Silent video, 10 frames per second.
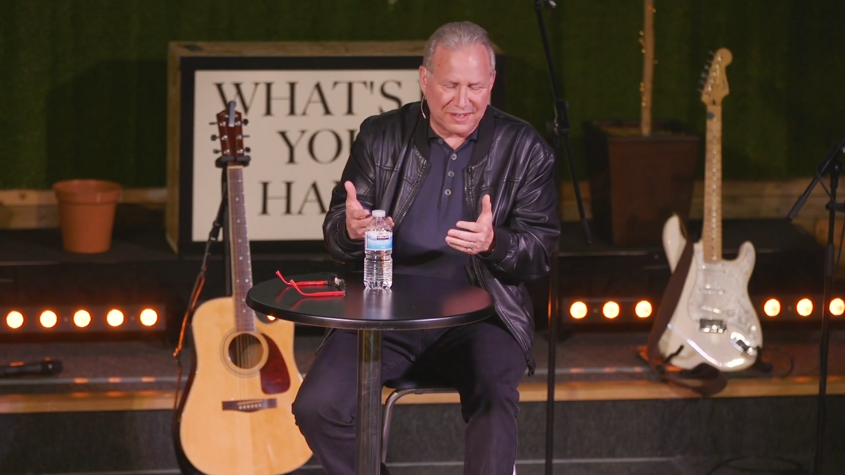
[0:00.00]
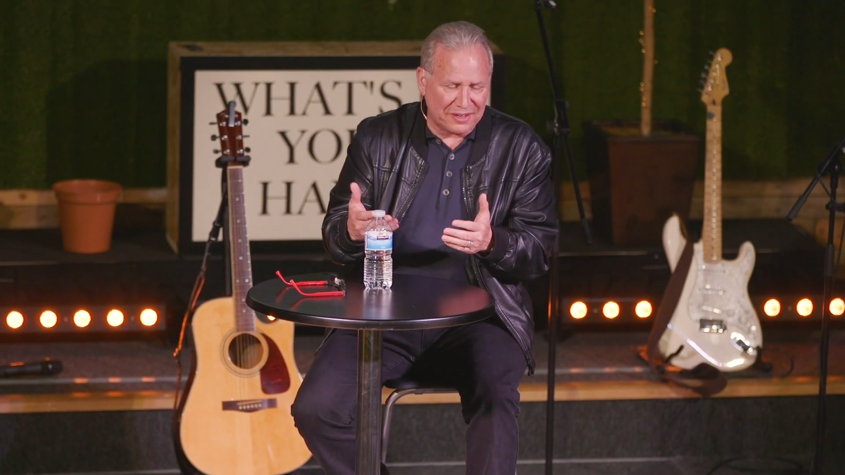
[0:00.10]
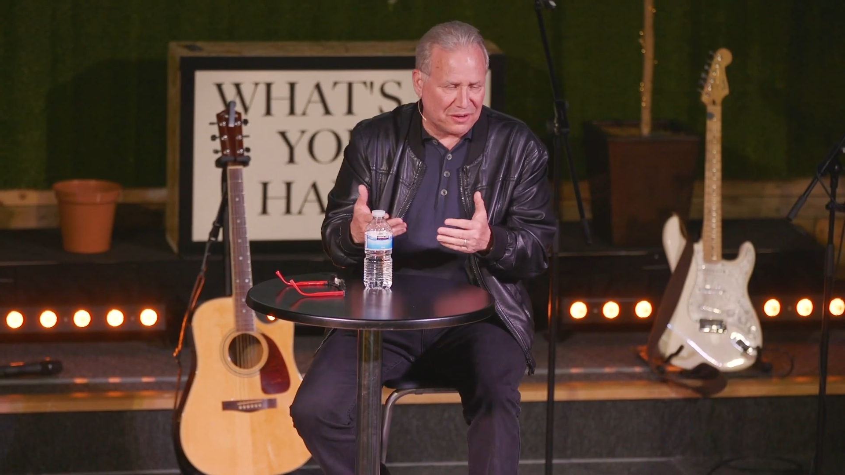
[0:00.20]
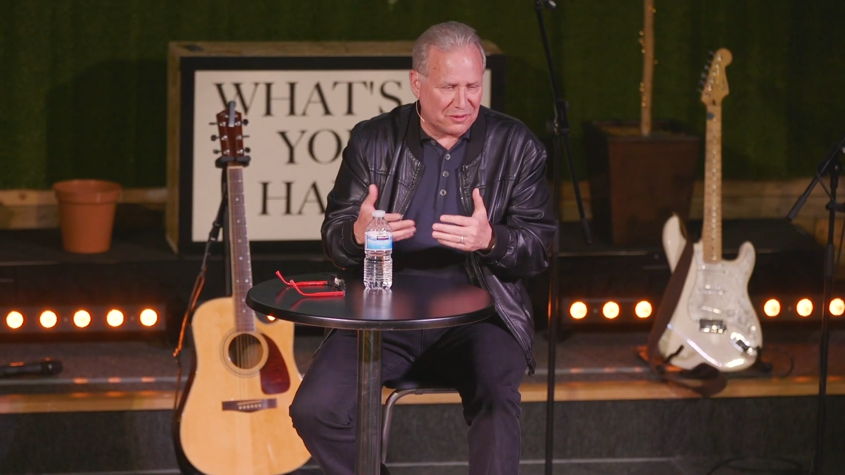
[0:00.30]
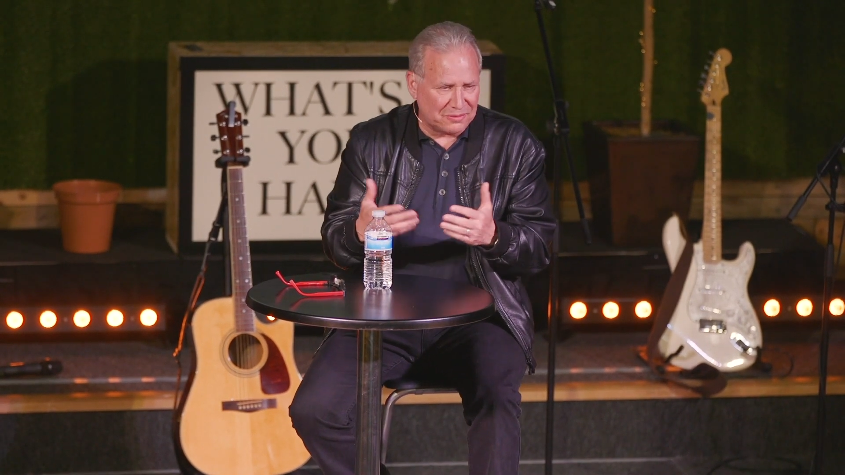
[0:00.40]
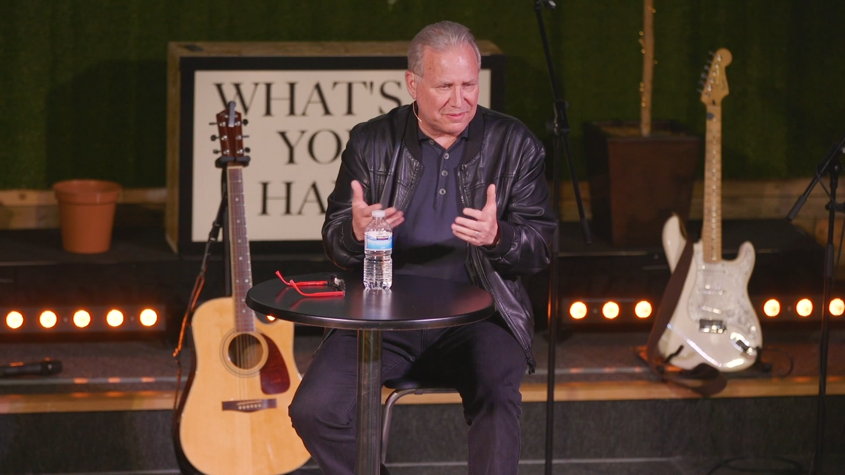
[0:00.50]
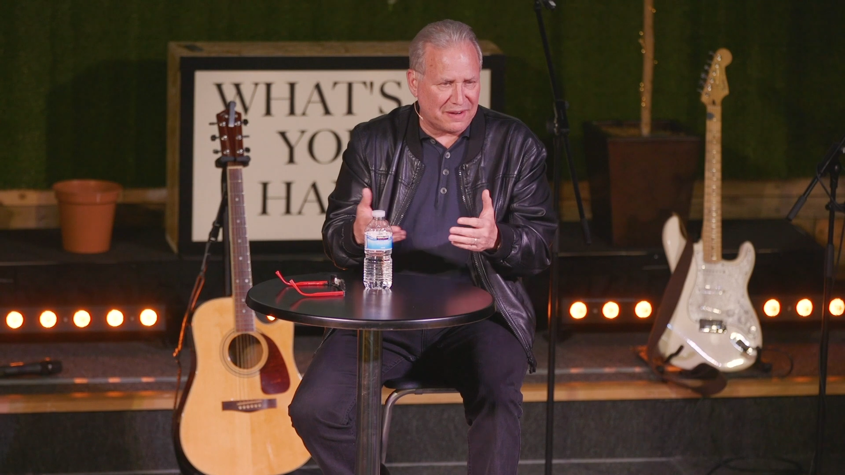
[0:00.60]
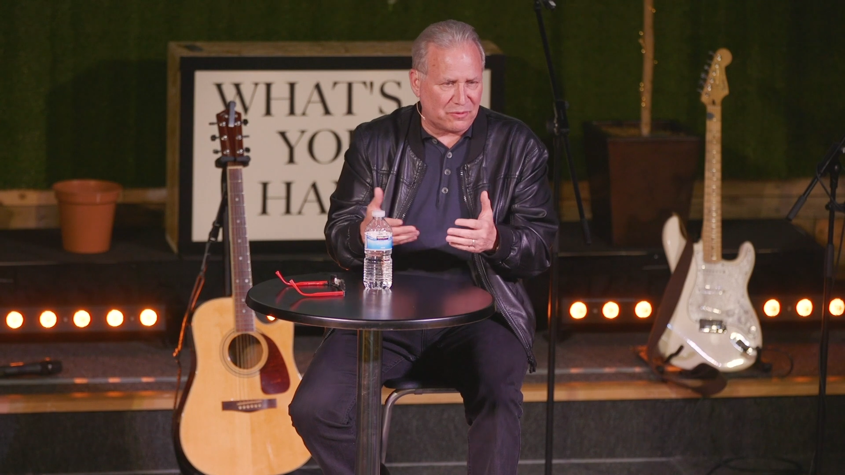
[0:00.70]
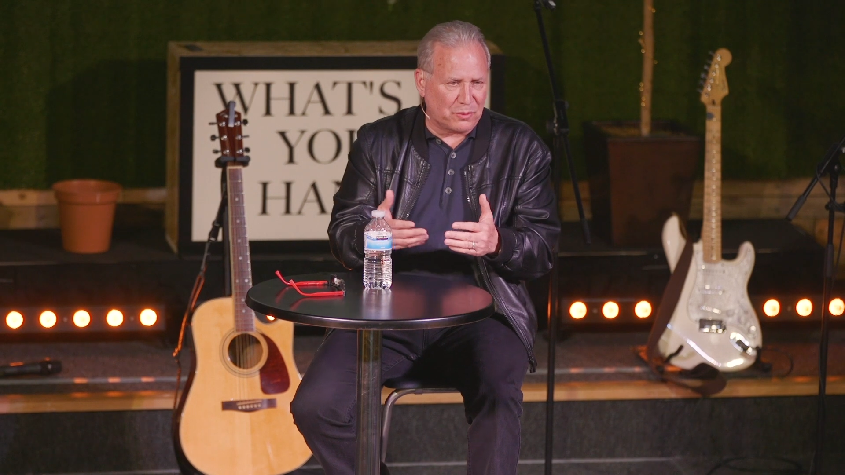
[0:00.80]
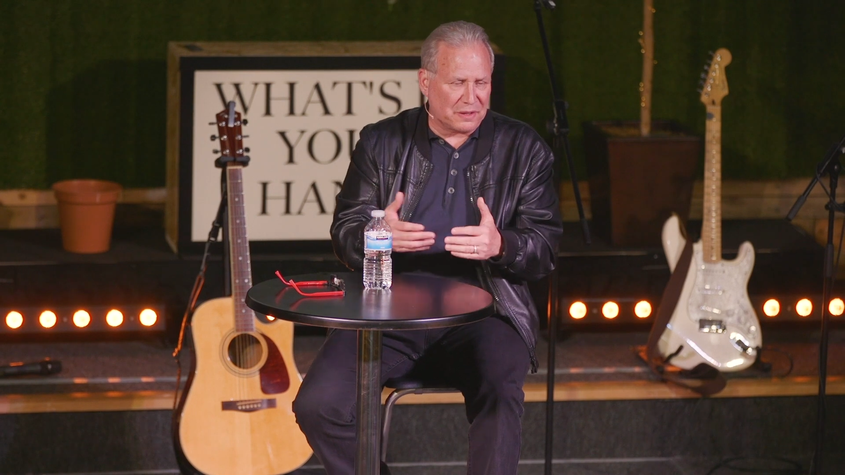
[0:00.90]

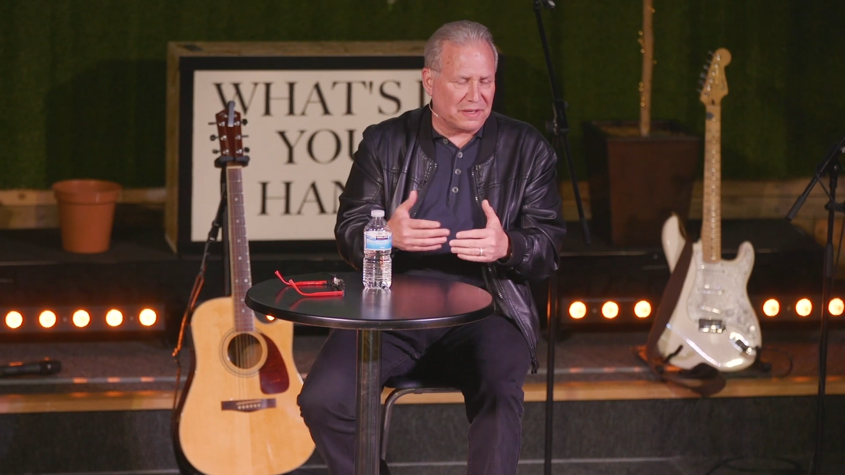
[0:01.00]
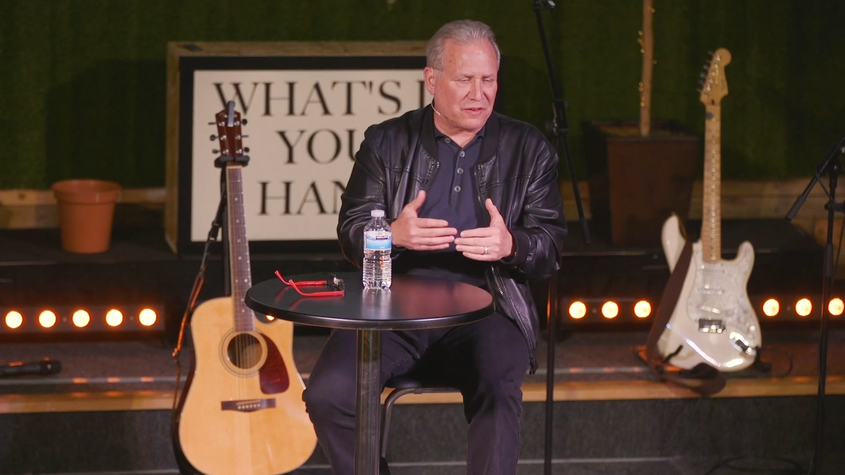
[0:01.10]
really